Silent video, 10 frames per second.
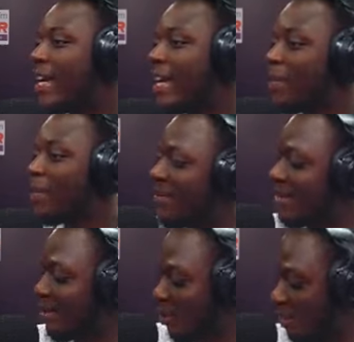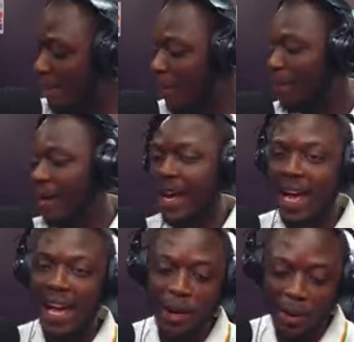EP University. So he's a big man.
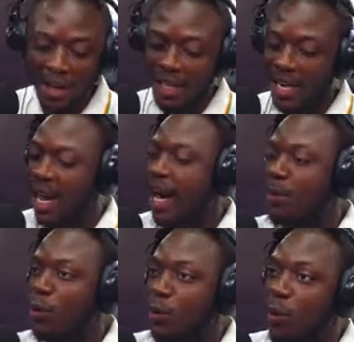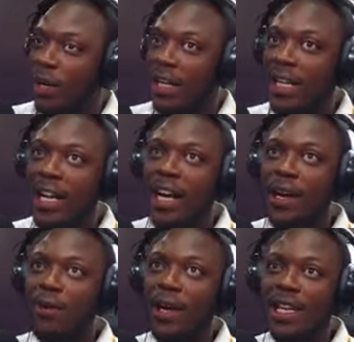Hello, Eric. Good morning.
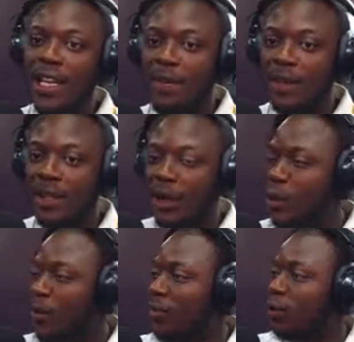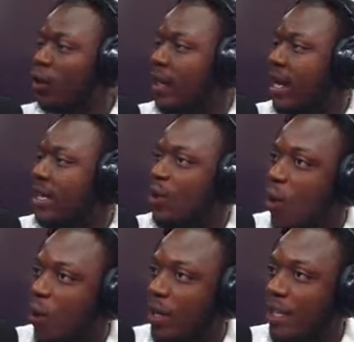If you can hear me, thank you so much for joining us
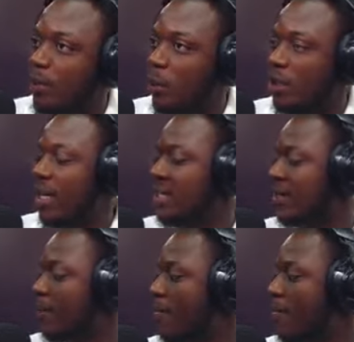on Sports Chat.